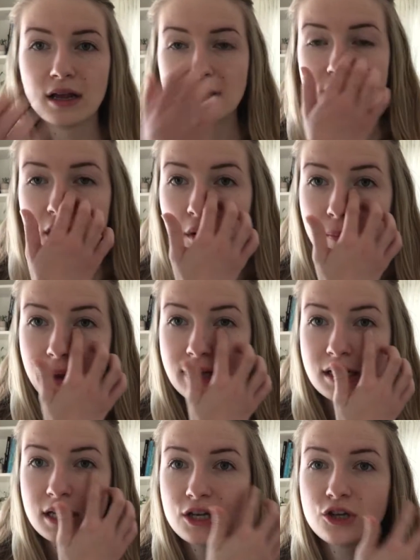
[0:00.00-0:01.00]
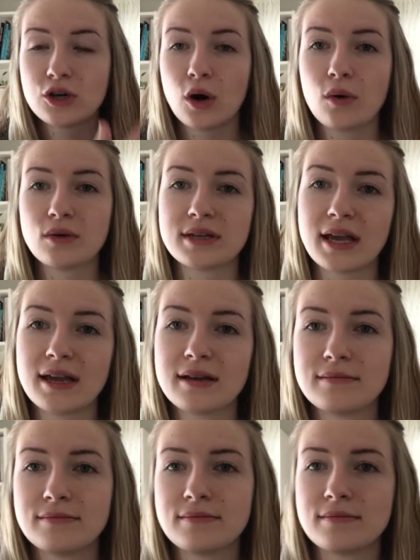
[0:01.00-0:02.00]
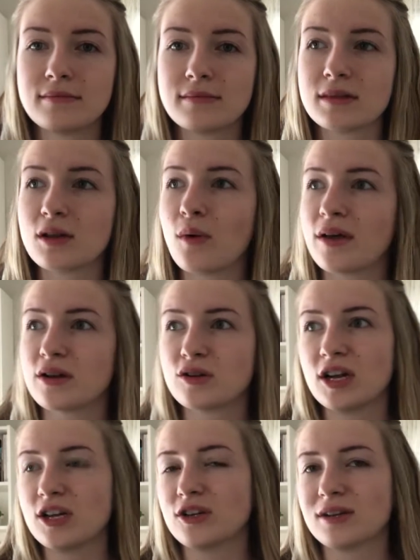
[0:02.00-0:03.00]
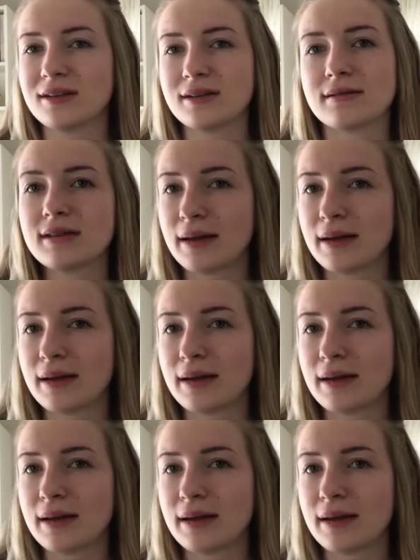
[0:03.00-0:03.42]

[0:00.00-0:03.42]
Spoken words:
So it basically shows like the weather changes,